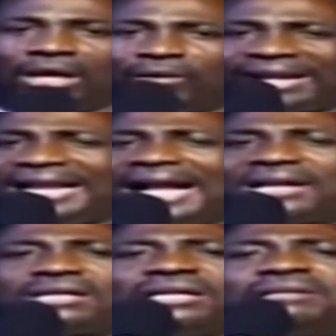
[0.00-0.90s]

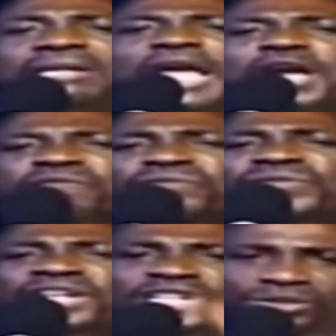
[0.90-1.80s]
regarding a
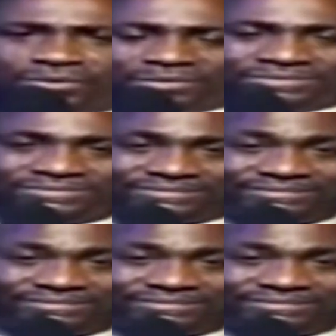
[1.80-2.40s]
video